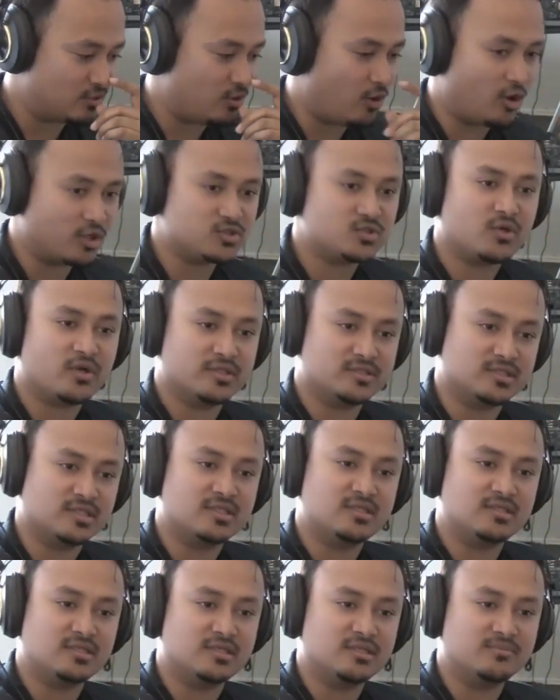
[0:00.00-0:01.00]
hard to
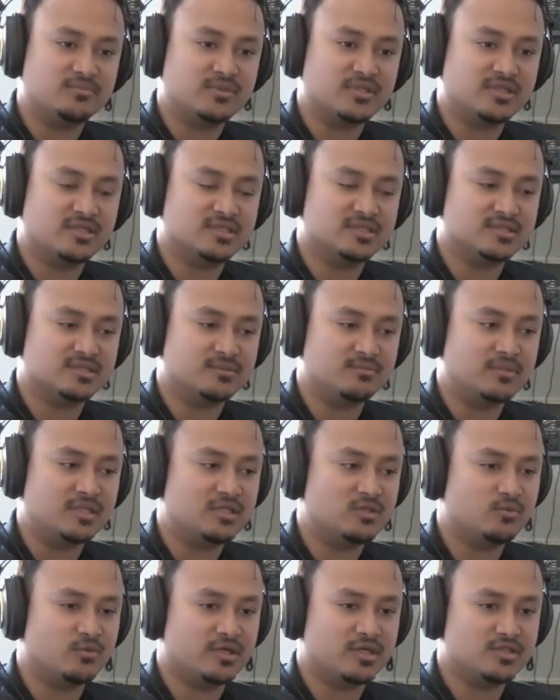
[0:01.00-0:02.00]
articulate because in
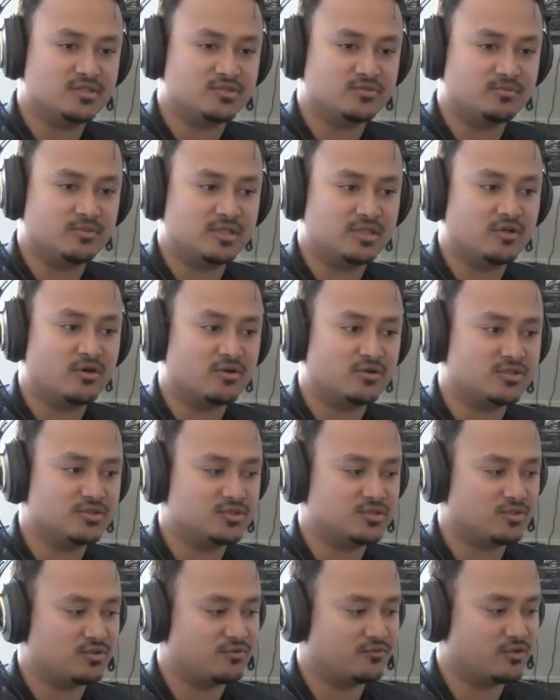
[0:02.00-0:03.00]
many ways many
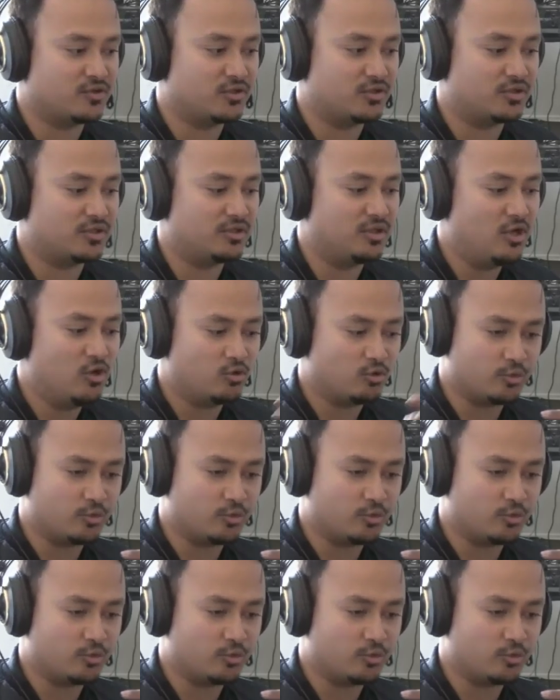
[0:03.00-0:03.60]
artists are very